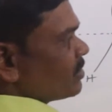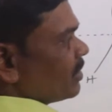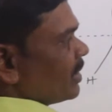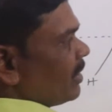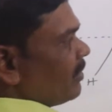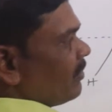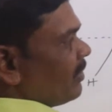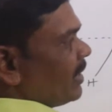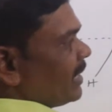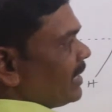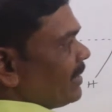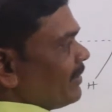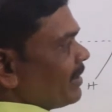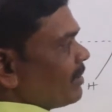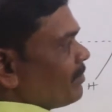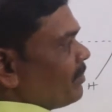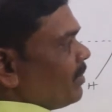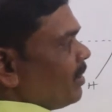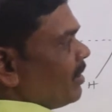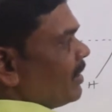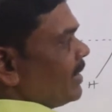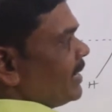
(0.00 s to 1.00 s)
So now whatever
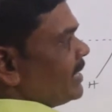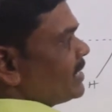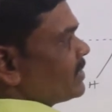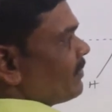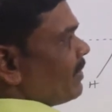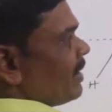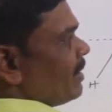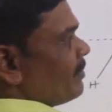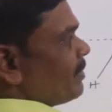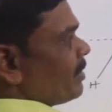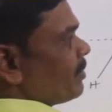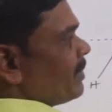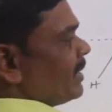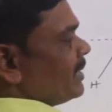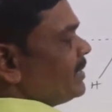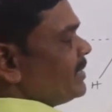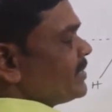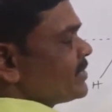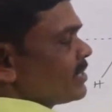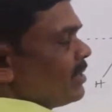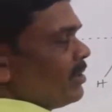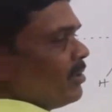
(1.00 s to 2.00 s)
bond is forming by this